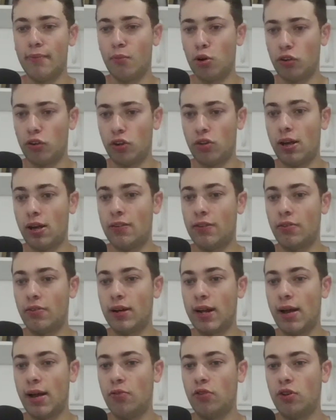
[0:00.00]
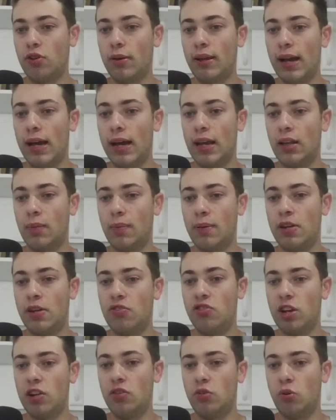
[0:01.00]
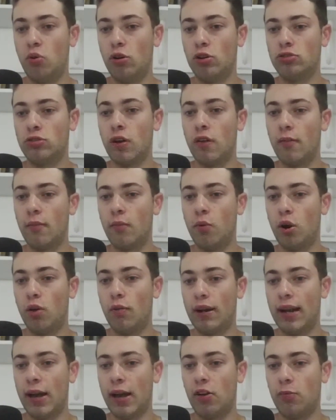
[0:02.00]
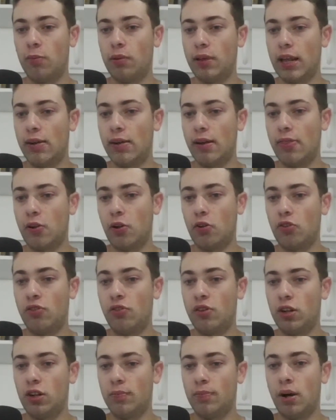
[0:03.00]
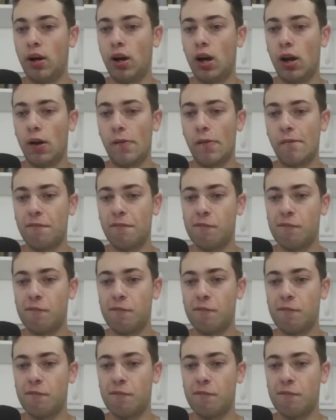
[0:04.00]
Mortar Classic right now is going on the PGA Tour. Trevor Moore right now is the leader at 13 under par.